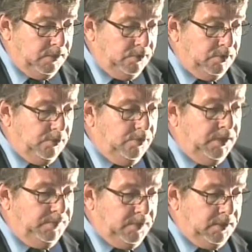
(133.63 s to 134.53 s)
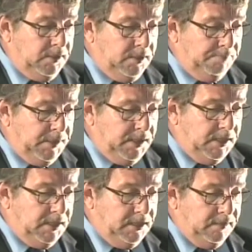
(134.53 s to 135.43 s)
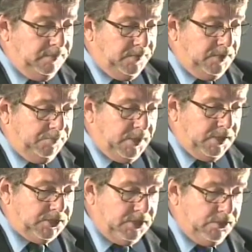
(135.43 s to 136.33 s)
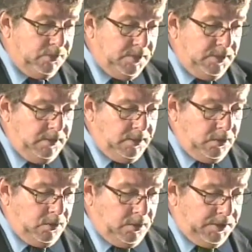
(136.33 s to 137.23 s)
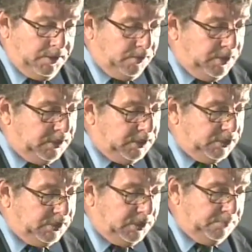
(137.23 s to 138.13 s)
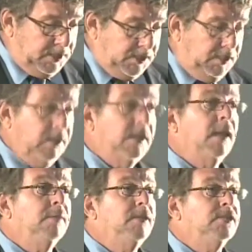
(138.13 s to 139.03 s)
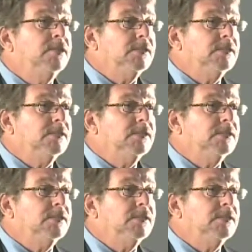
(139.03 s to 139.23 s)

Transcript: You can read for a BA in film production at UE or a degree in digital media in animation